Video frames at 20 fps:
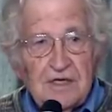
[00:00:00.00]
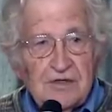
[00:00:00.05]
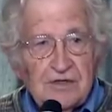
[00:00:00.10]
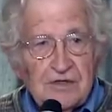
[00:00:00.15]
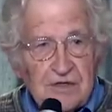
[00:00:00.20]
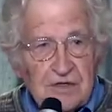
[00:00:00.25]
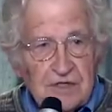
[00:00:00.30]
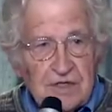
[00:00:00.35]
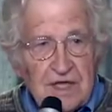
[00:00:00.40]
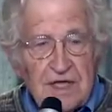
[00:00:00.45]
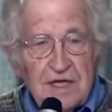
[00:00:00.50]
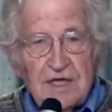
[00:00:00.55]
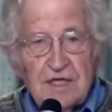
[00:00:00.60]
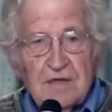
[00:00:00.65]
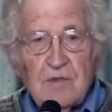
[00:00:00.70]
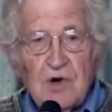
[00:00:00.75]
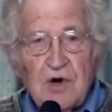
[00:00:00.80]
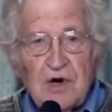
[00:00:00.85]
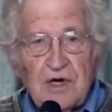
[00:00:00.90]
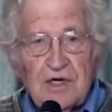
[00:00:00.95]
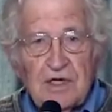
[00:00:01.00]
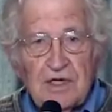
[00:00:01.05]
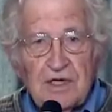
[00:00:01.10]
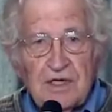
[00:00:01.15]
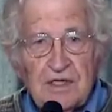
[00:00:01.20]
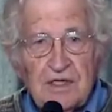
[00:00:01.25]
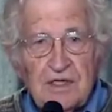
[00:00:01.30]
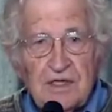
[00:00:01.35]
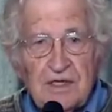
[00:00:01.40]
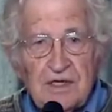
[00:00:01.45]
so that they can market
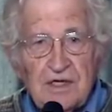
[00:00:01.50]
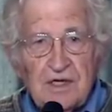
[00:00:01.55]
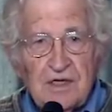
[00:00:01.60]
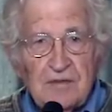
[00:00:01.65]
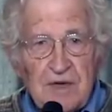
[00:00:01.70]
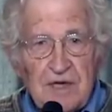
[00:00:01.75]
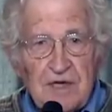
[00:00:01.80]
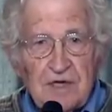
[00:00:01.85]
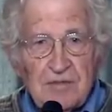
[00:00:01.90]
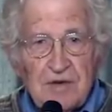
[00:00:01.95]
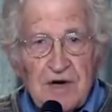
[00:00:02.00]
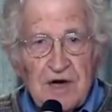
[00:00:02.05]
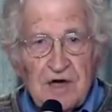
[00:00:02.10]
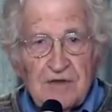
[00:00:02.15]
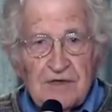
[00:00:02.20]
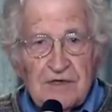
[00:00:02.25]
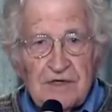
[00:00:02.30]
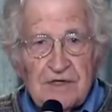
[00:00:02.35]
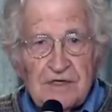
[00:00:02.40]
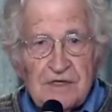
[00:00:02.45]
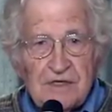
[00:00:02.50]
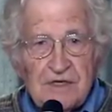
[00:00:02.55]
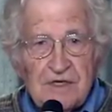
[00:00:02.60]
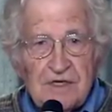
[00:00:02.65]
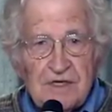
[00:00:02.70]
it and make profits.